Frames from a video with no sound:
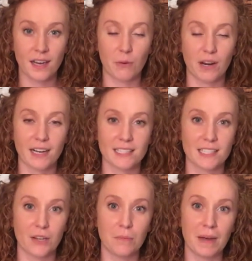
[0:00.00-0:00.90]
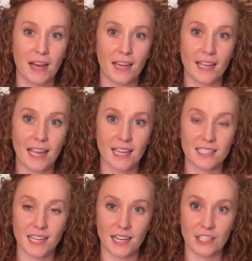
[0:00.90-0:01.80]
where I sell my
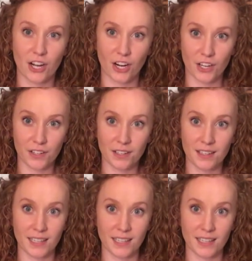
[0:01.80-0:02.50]
hand-dyed yarn.